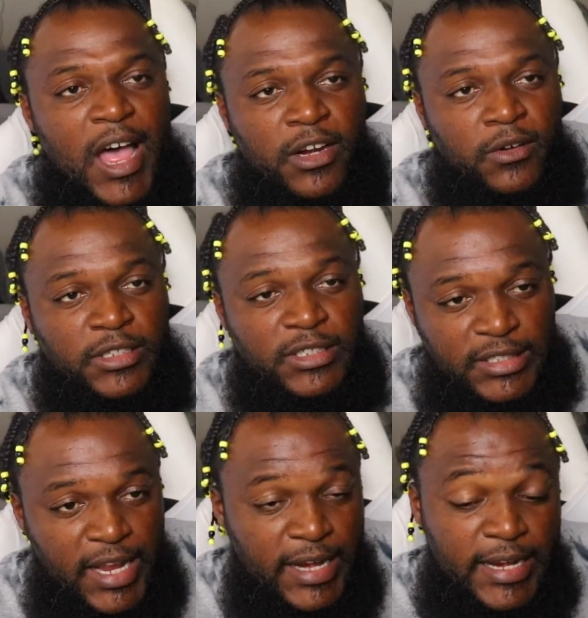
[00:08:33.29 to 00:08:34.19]
I don't
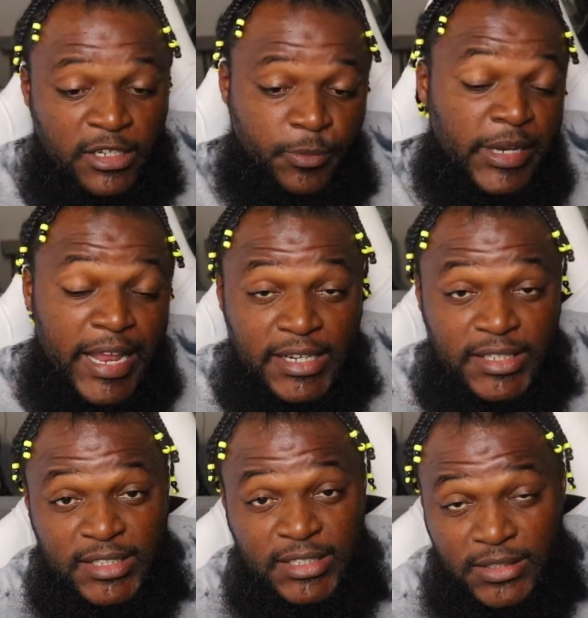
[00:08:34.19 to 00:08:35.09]
understand it. It's been
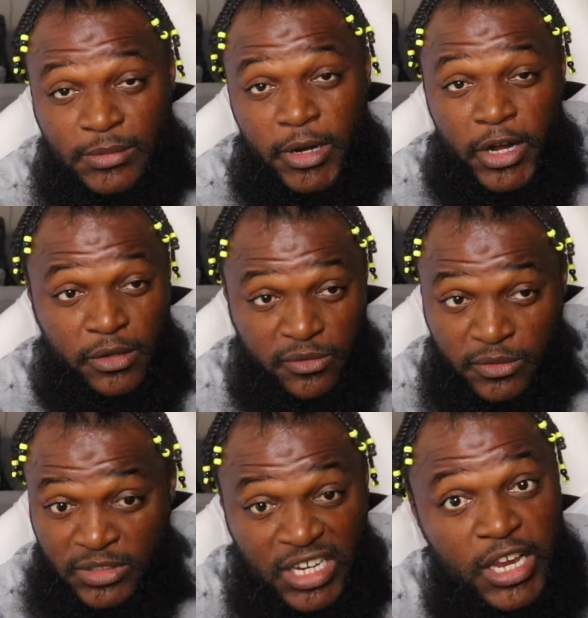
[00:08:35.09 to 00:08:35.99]
like this since America
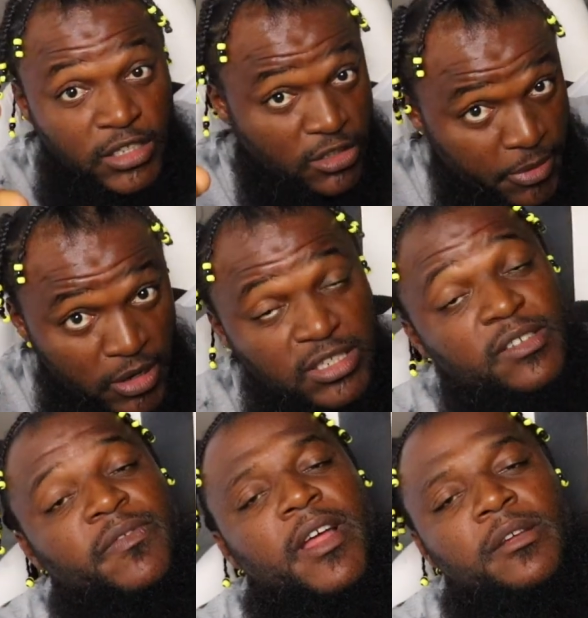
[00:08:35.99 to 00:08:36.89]
was
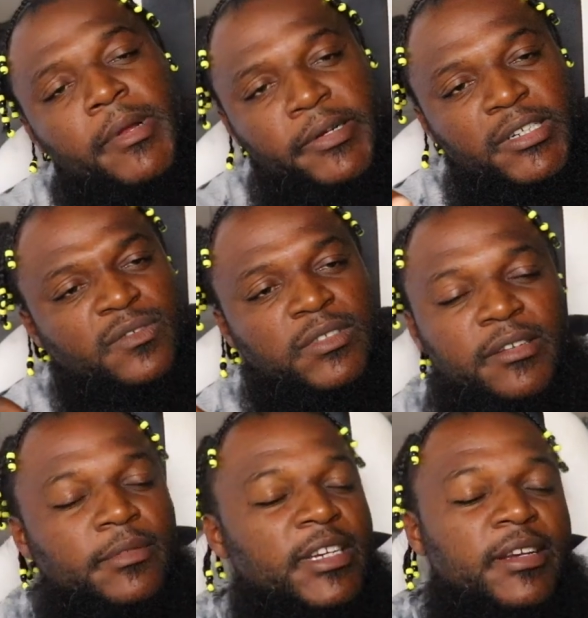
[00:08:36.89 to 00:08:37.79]
supposedly founded by Christopher
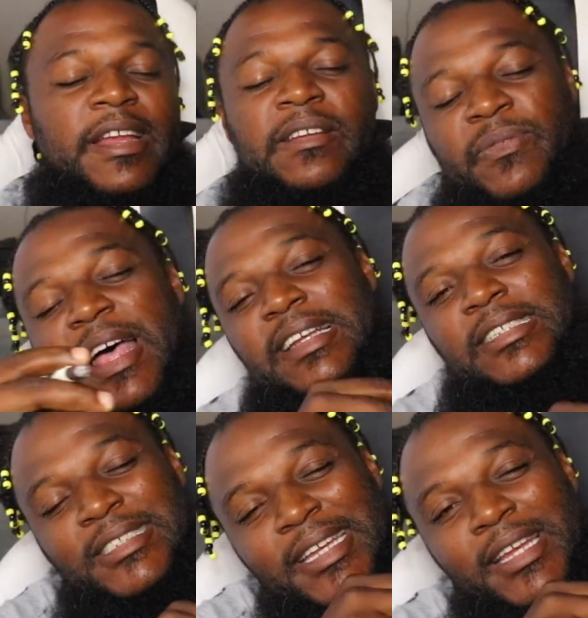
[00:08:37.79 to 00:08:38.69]
Love. Nigga, they ain't find
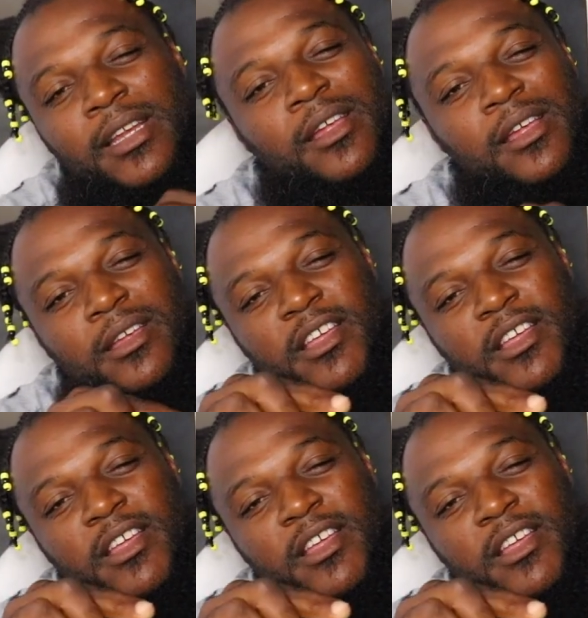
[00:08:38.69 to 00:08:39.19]
this shit.